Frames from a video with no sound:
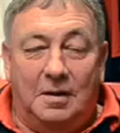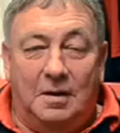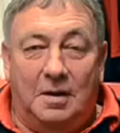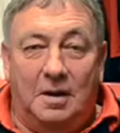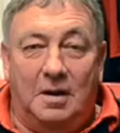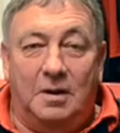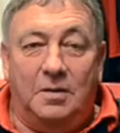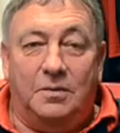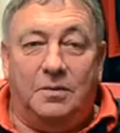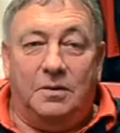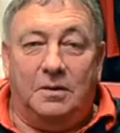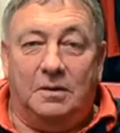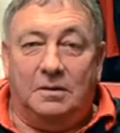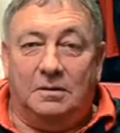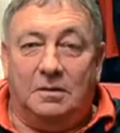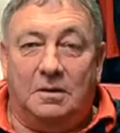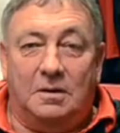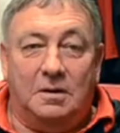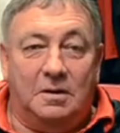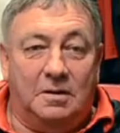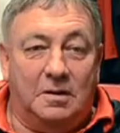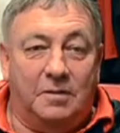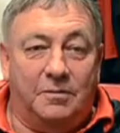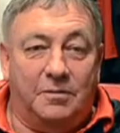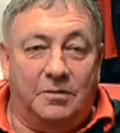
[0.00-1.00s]

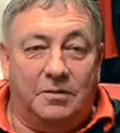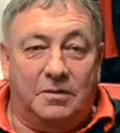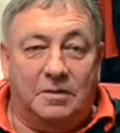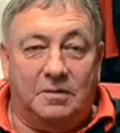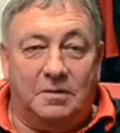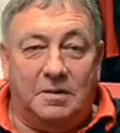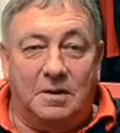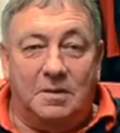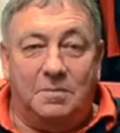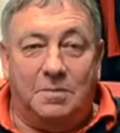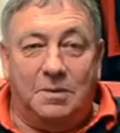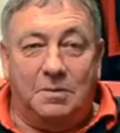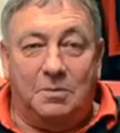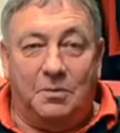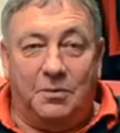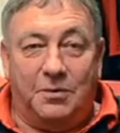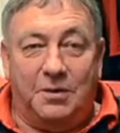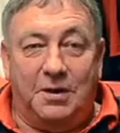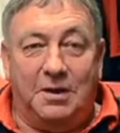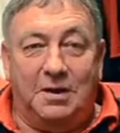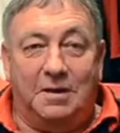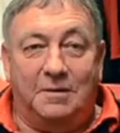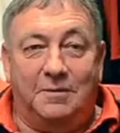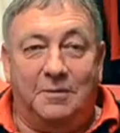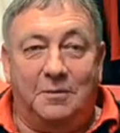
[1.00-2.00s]
only difference is here, people thank you